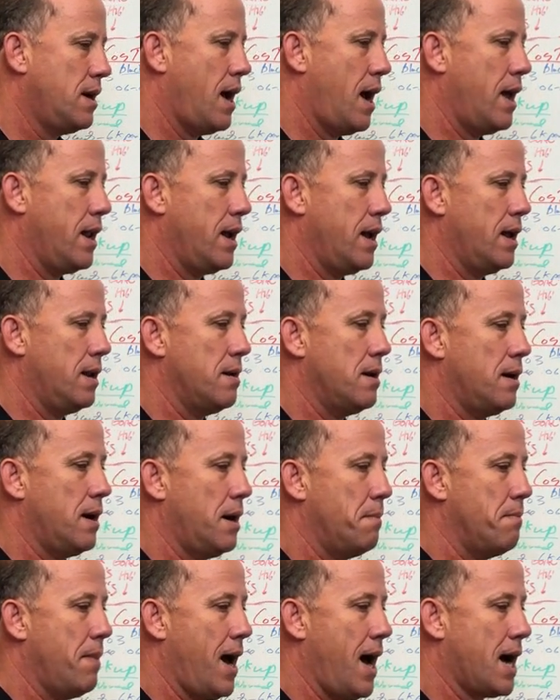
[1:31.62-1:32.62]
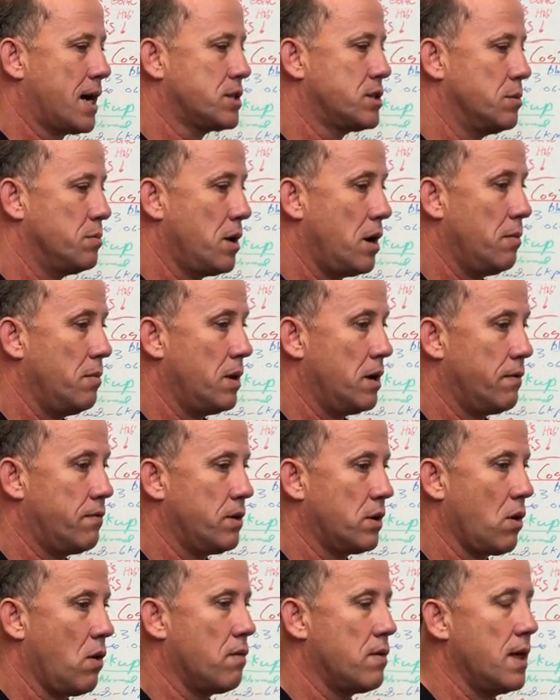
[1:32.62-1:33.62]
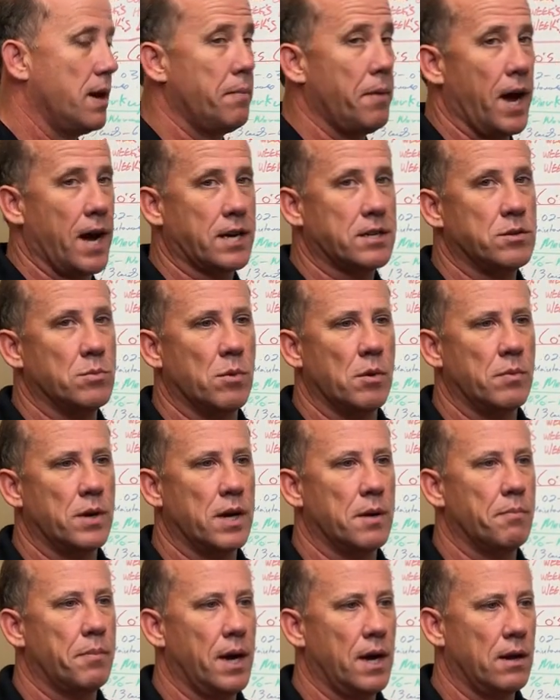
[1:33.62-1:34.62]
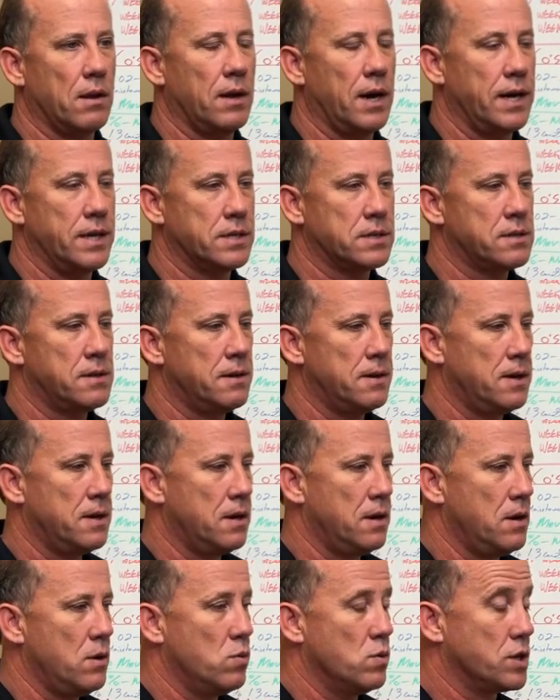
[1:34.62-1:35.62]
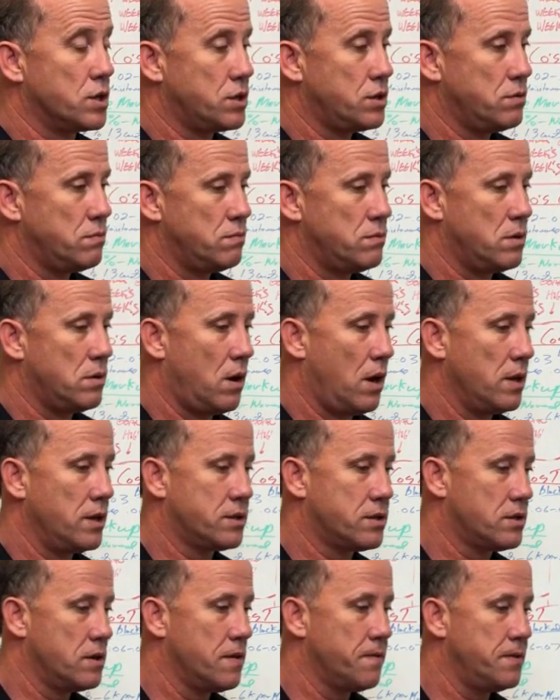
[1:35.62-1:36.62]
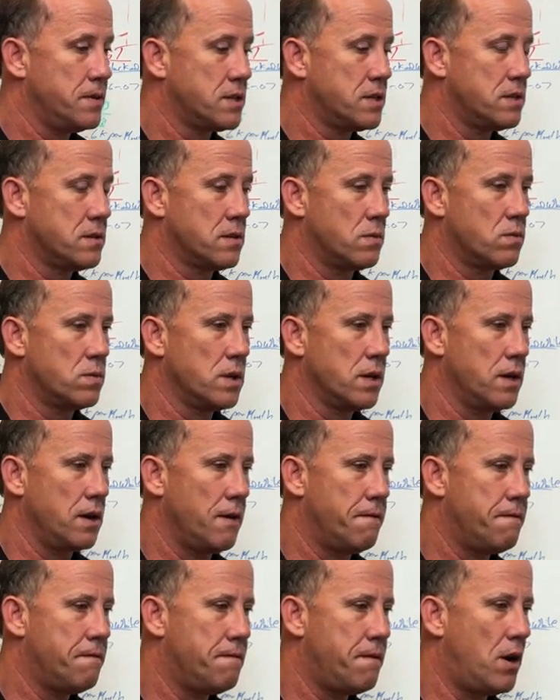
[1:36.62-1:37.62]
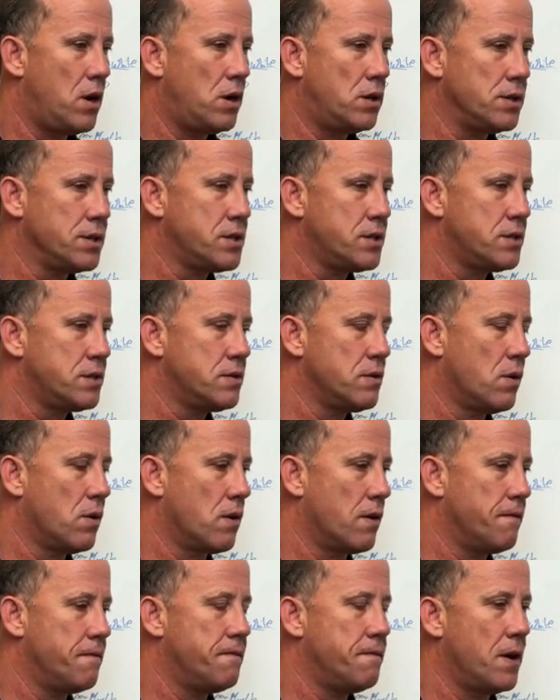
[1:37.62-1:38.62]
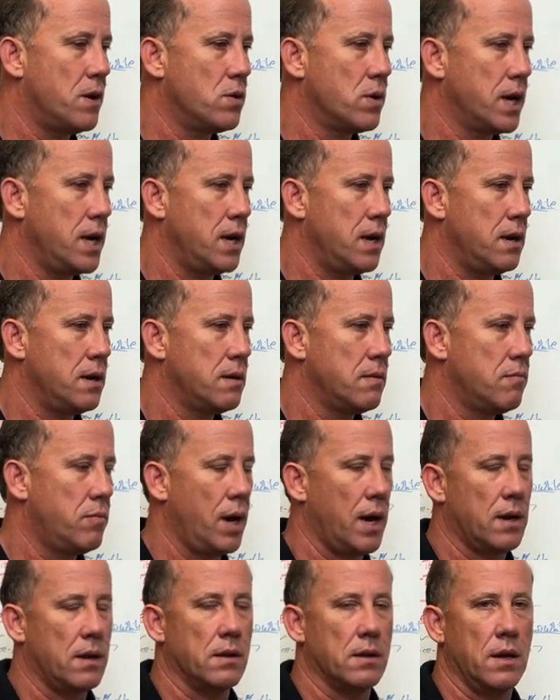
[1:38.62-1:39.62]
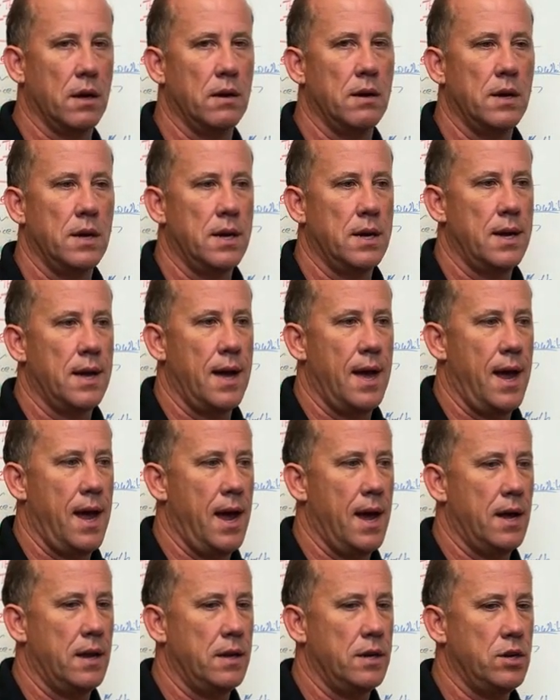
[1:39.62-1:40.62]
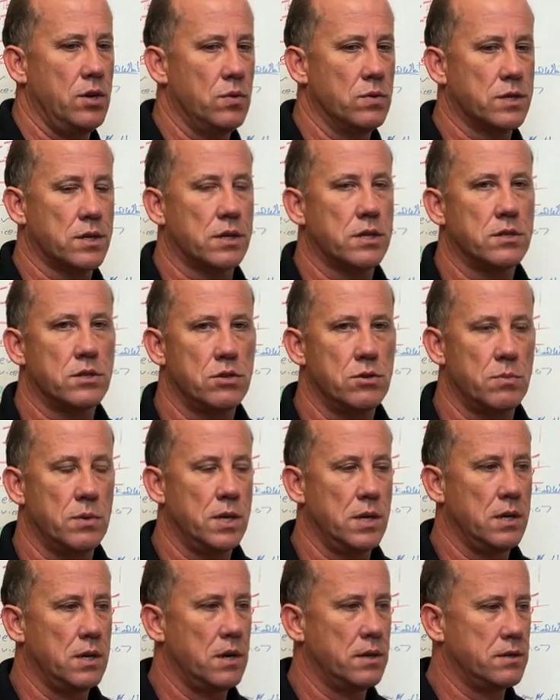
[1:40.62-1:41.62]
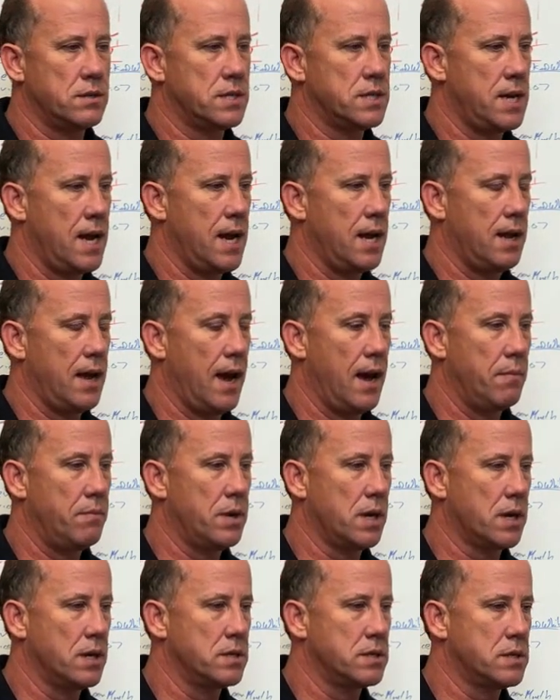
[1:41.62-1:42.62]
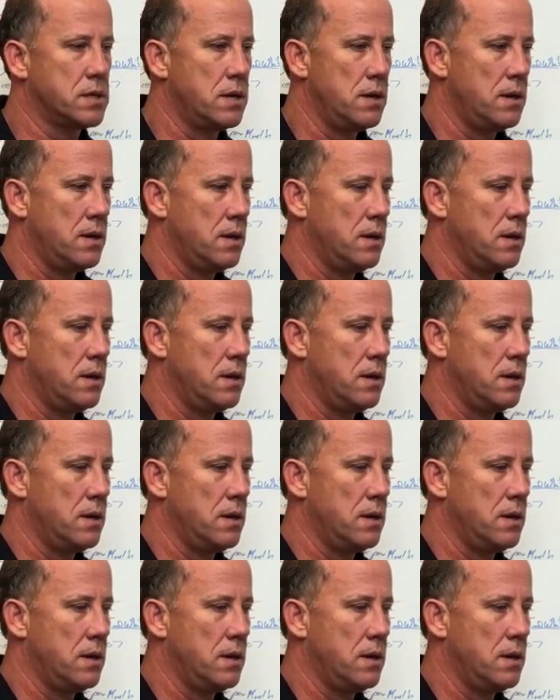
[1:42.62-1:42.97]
and then a maximum, and if you go over that maximum you get penalized, which on the surface is really a false or a phony penalty. And you as a consumer need to understand that, because